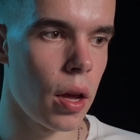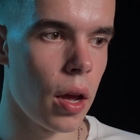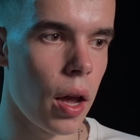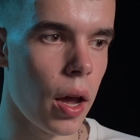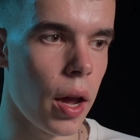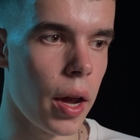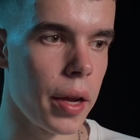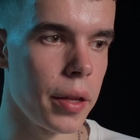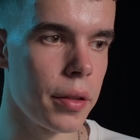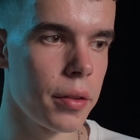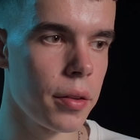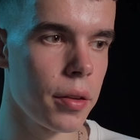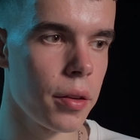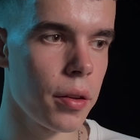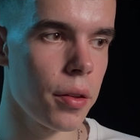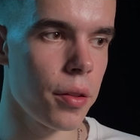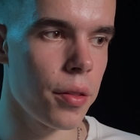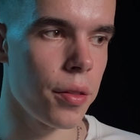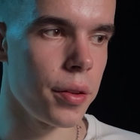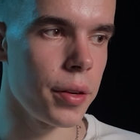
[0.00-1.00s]
hide
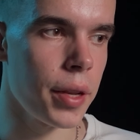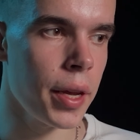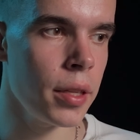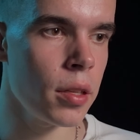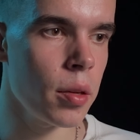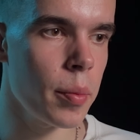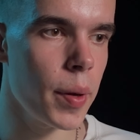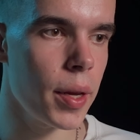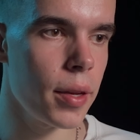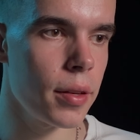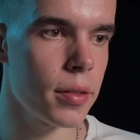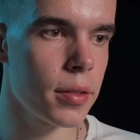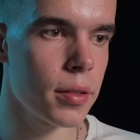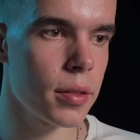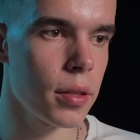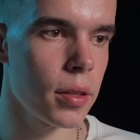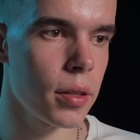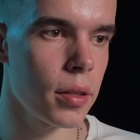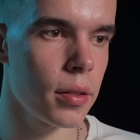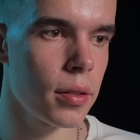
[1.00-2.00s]
the
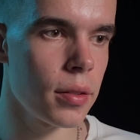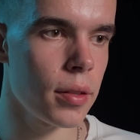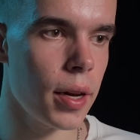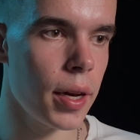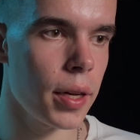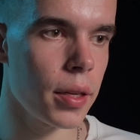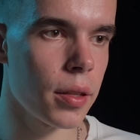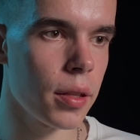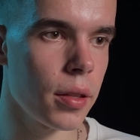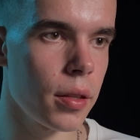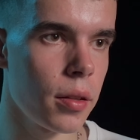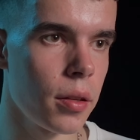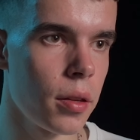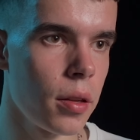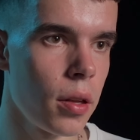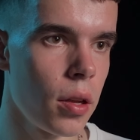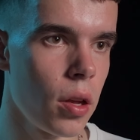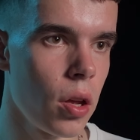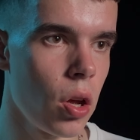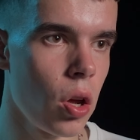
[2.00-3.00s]
database title.
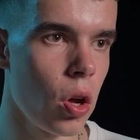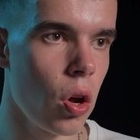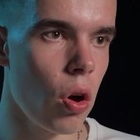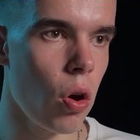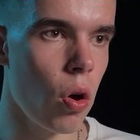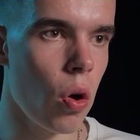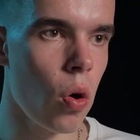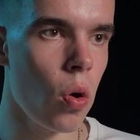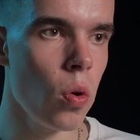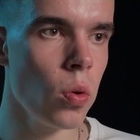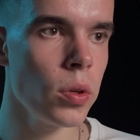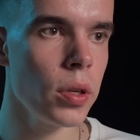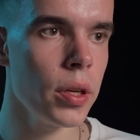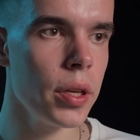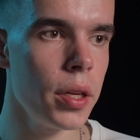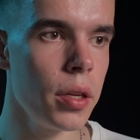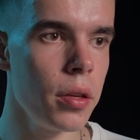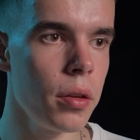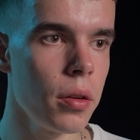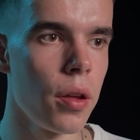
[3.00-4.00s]

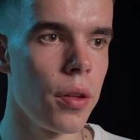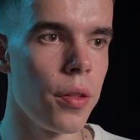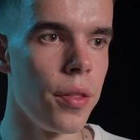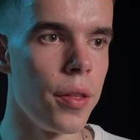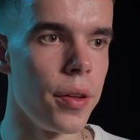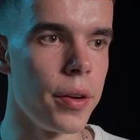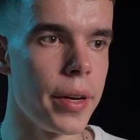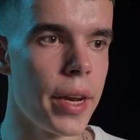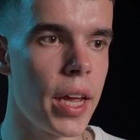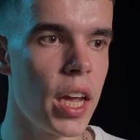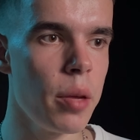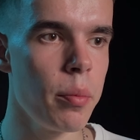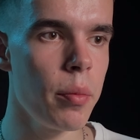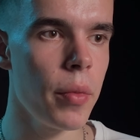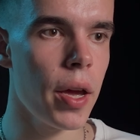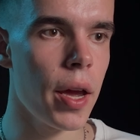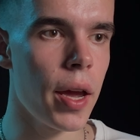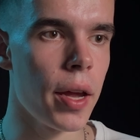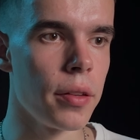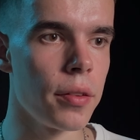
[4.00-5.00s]
Only the name
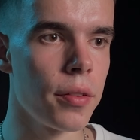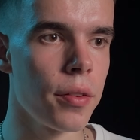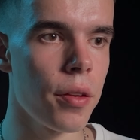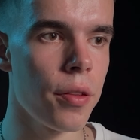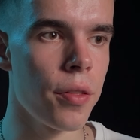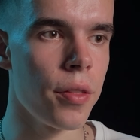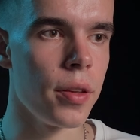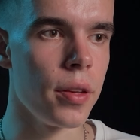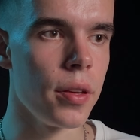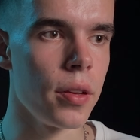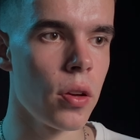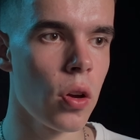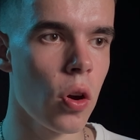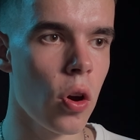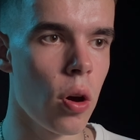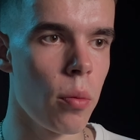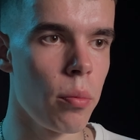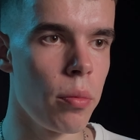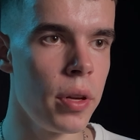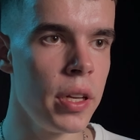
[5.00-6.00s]
and the
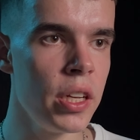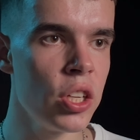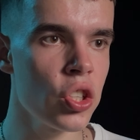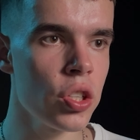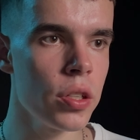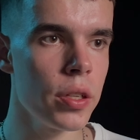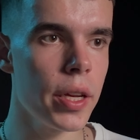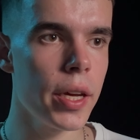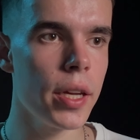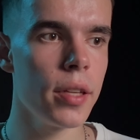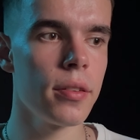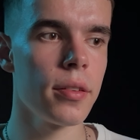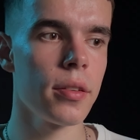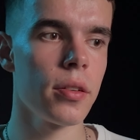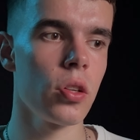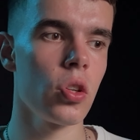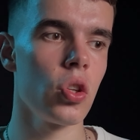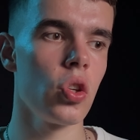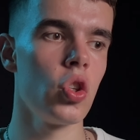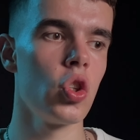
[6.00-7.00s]
completion date
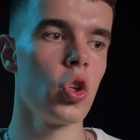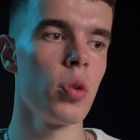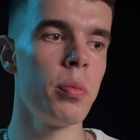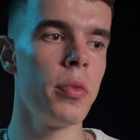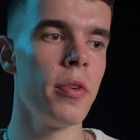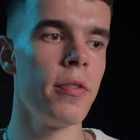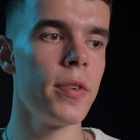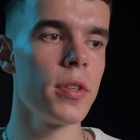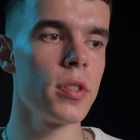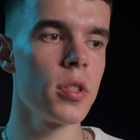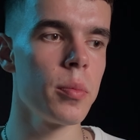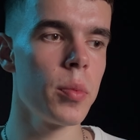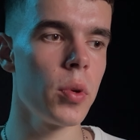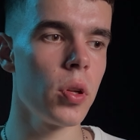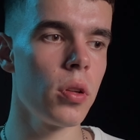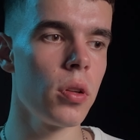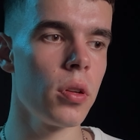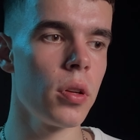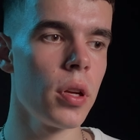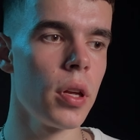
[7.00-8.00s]
should be
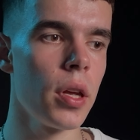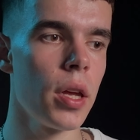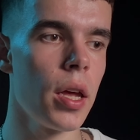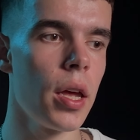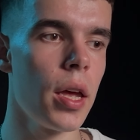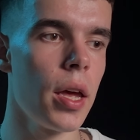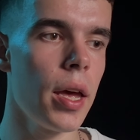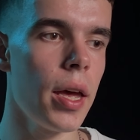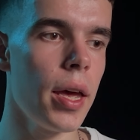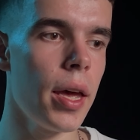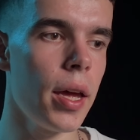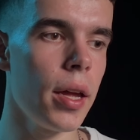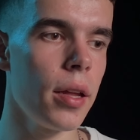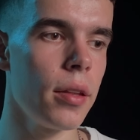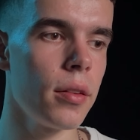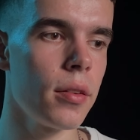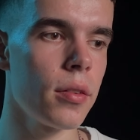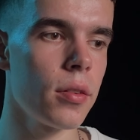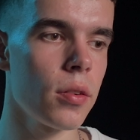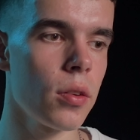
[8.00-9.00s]
visible,
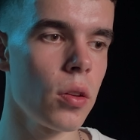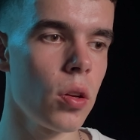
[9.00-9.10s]
and